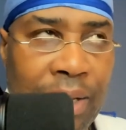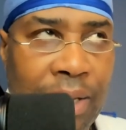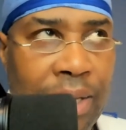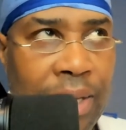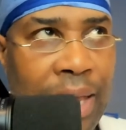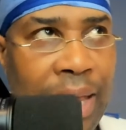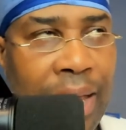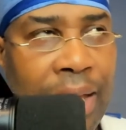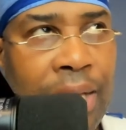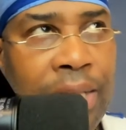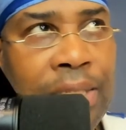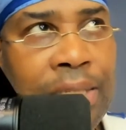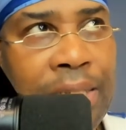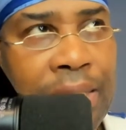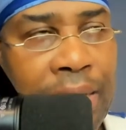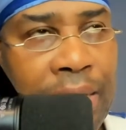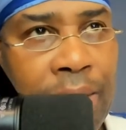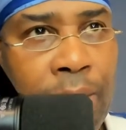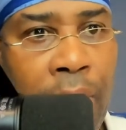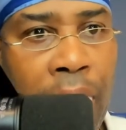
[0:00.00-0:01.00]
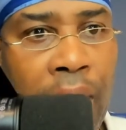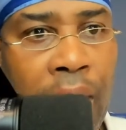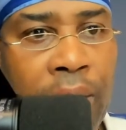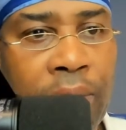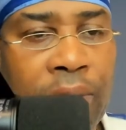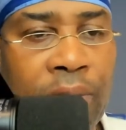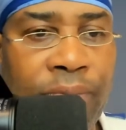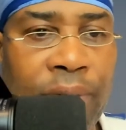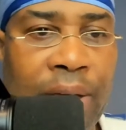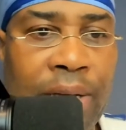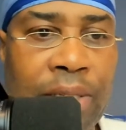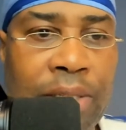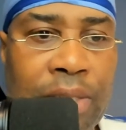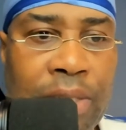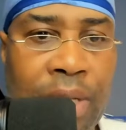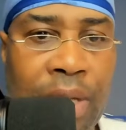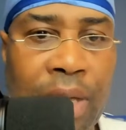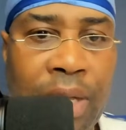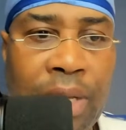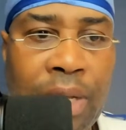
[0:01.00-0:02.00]
content, if I can
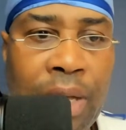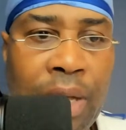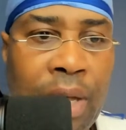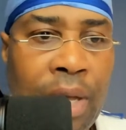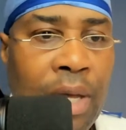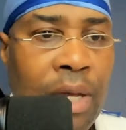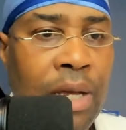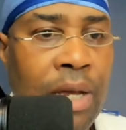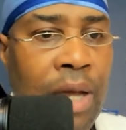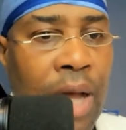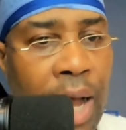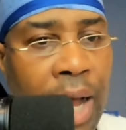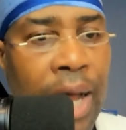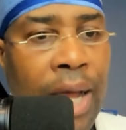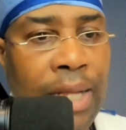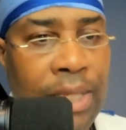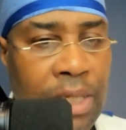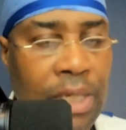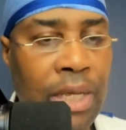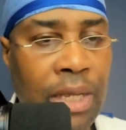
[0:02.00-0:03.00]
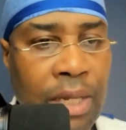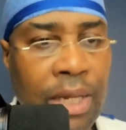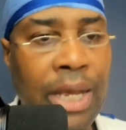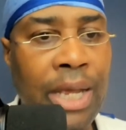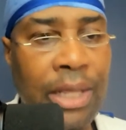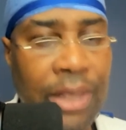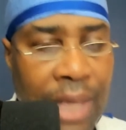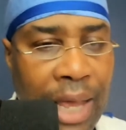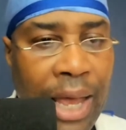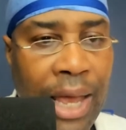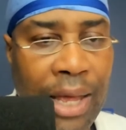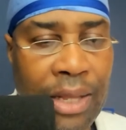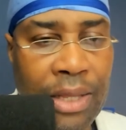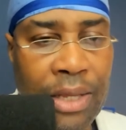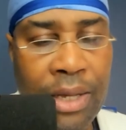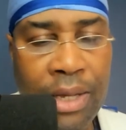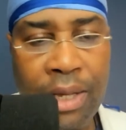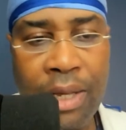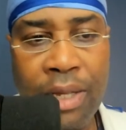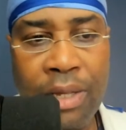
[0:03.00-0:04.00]
say it, content like that,
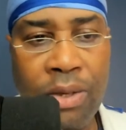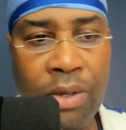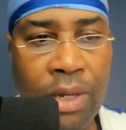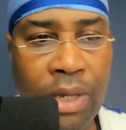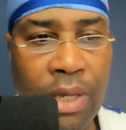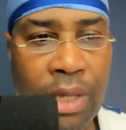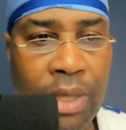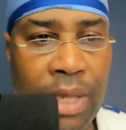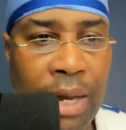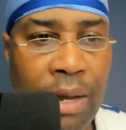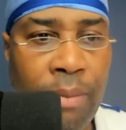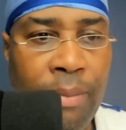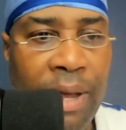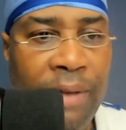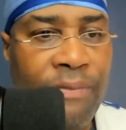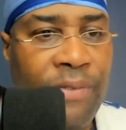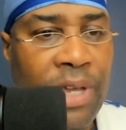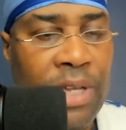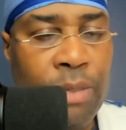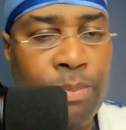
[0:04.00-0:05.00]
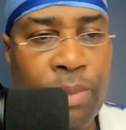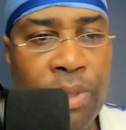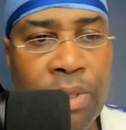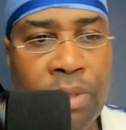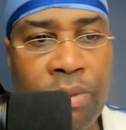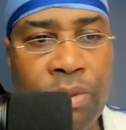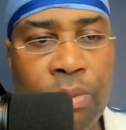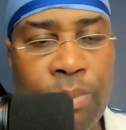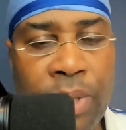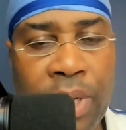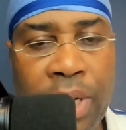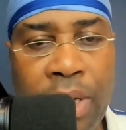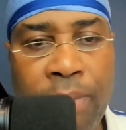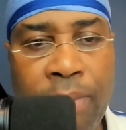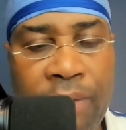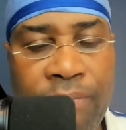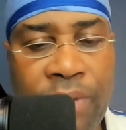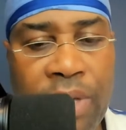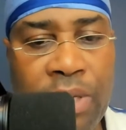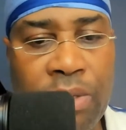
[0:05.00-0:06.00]
you're going to get that on my Facebook group or in
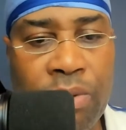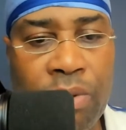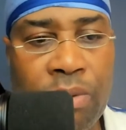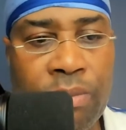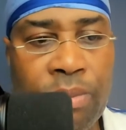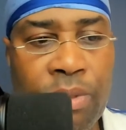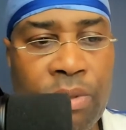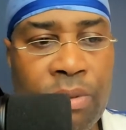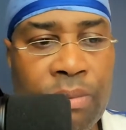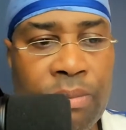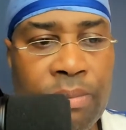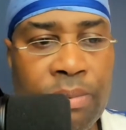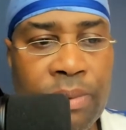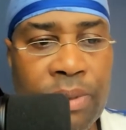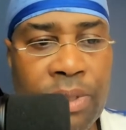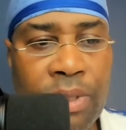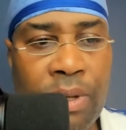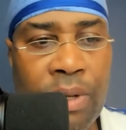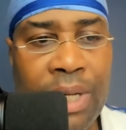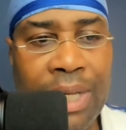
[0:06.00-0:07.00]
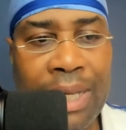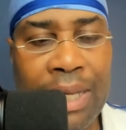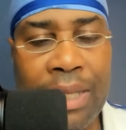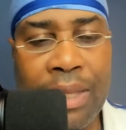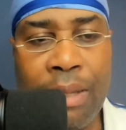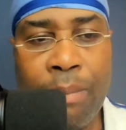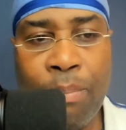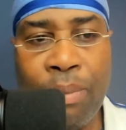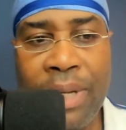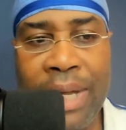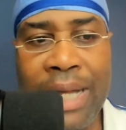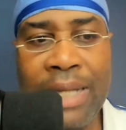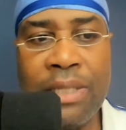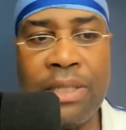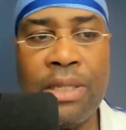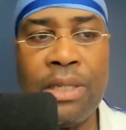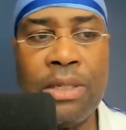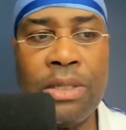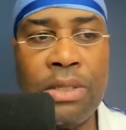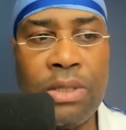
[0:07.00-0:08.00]
my Facebook group. So again, the
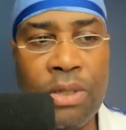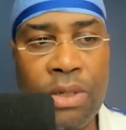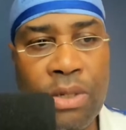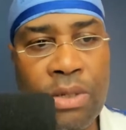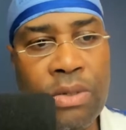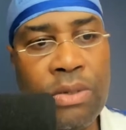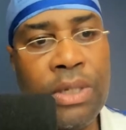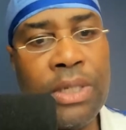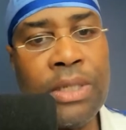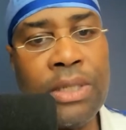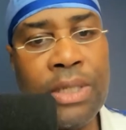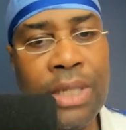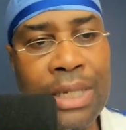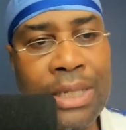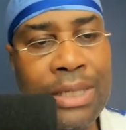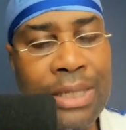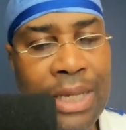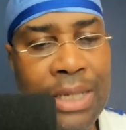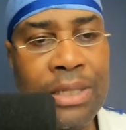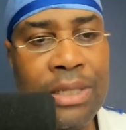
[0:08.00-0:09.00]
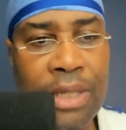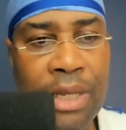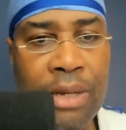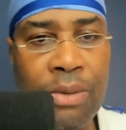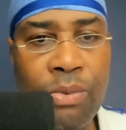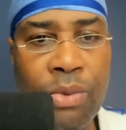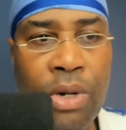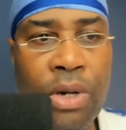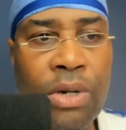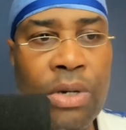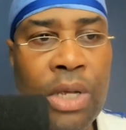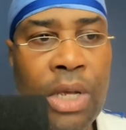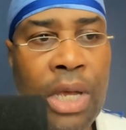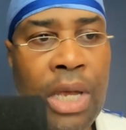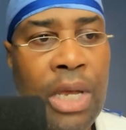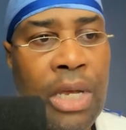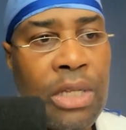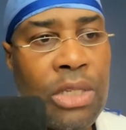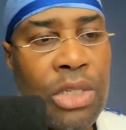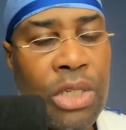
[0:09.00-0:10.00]
Plastic Surgery Success Network.
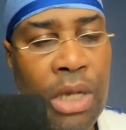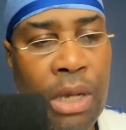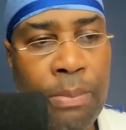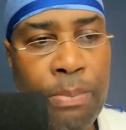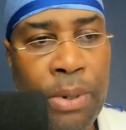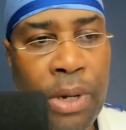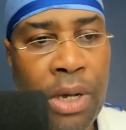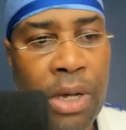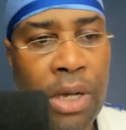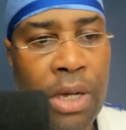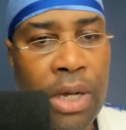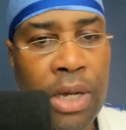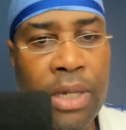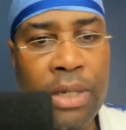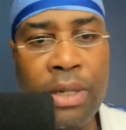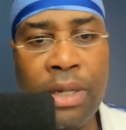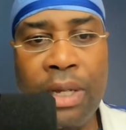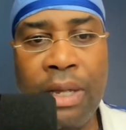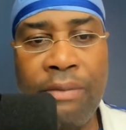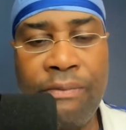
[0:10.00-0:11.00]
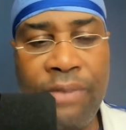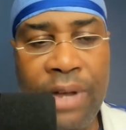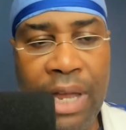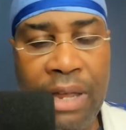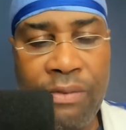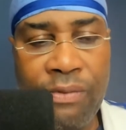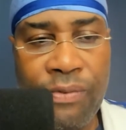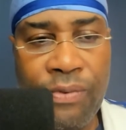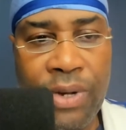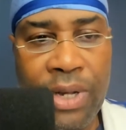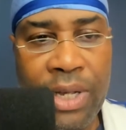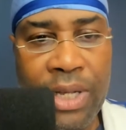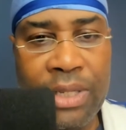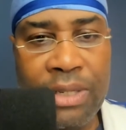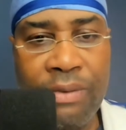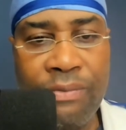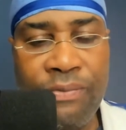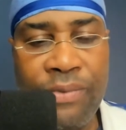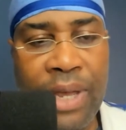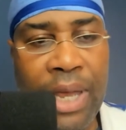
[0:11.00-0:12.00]
Jump on, invite friends
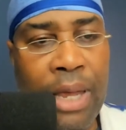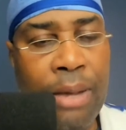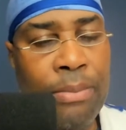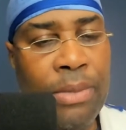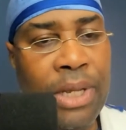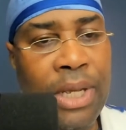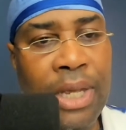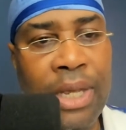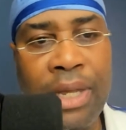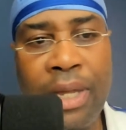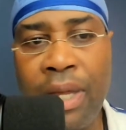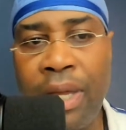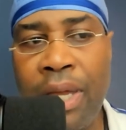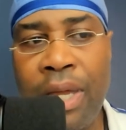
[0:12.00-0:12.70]
and family,